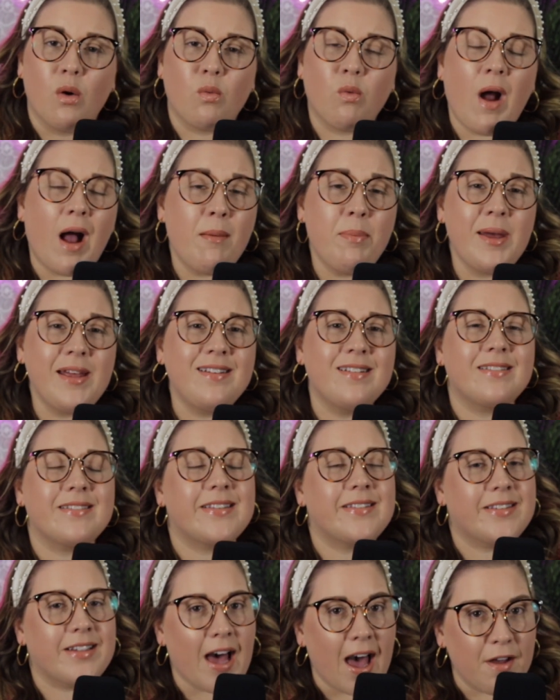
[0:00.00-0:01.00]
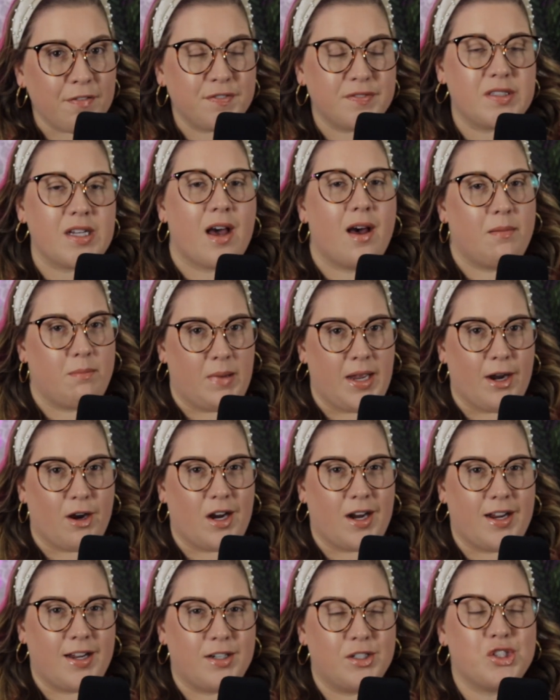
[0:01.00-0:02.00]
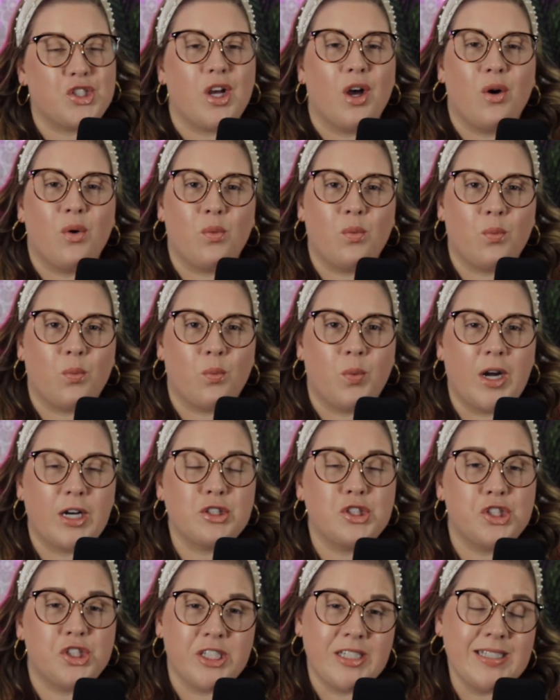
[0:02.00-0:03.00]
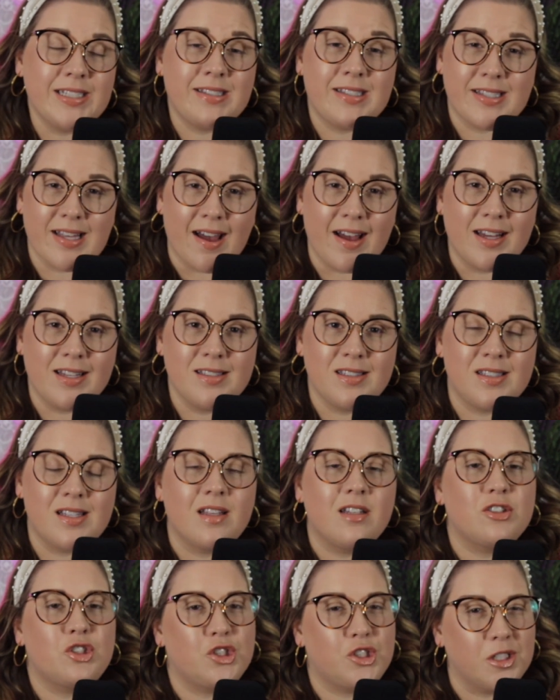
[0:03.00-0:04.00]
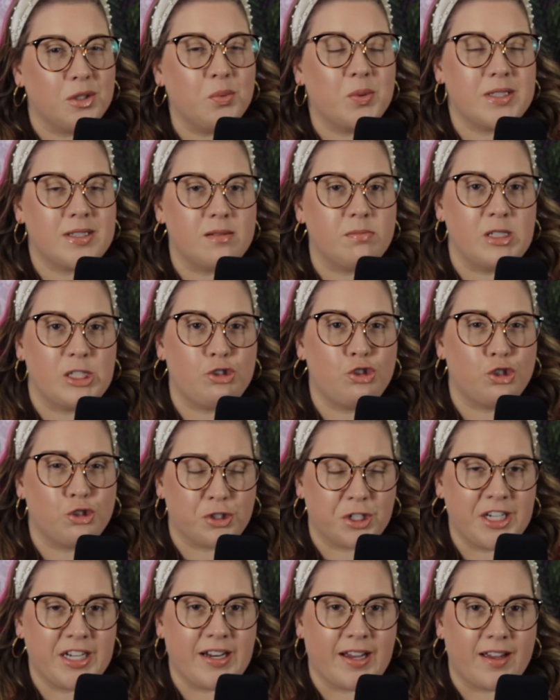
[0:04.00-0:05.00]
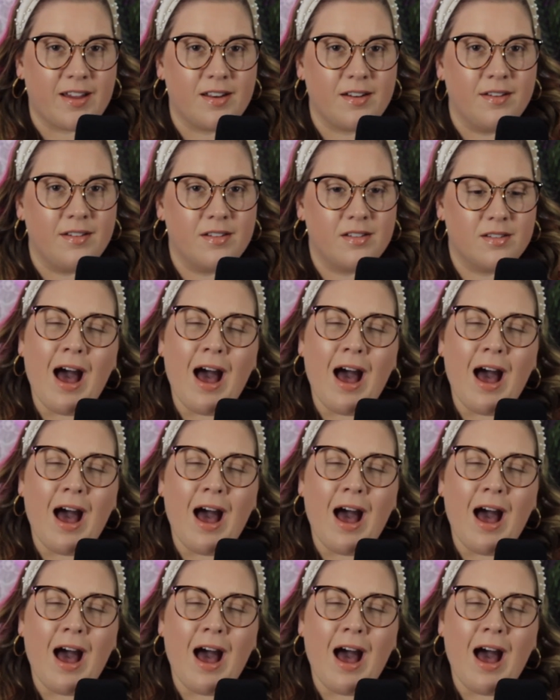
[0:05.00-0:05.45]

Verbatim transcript: Robyn left a marriage where she says she was mistreated.